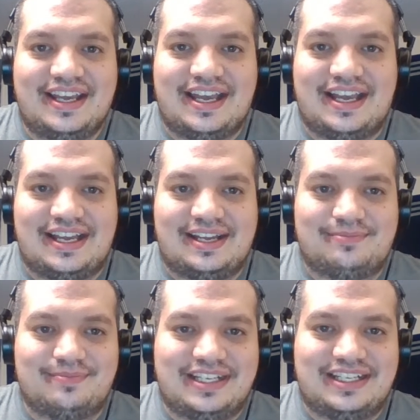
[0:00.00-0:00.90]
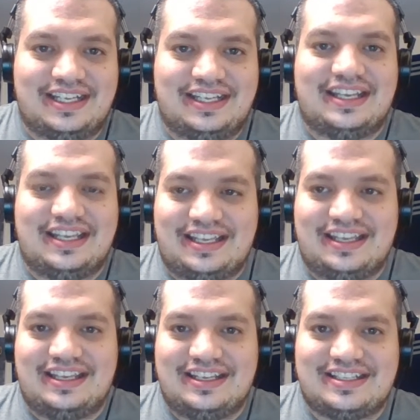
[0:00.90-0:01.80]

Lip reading: they